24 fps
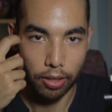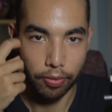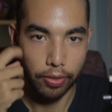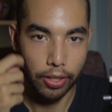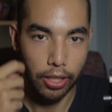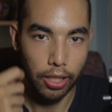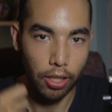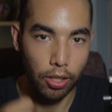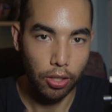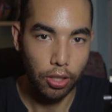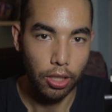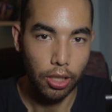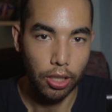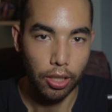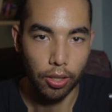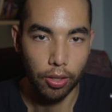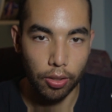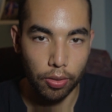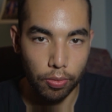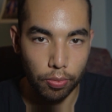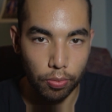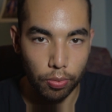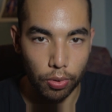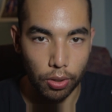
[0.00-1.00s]
video
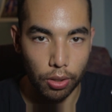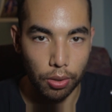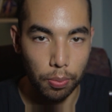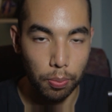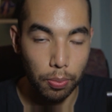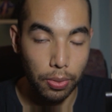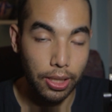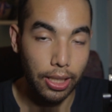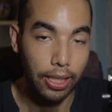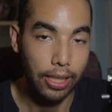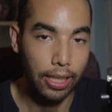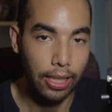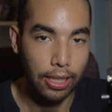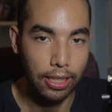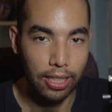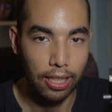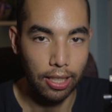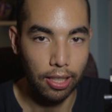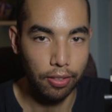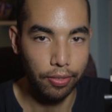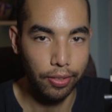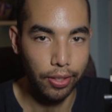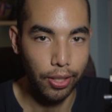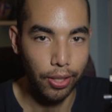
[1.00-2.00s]
too, from seeing his
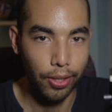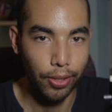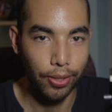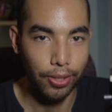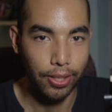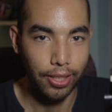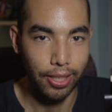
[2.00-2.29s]
interviews.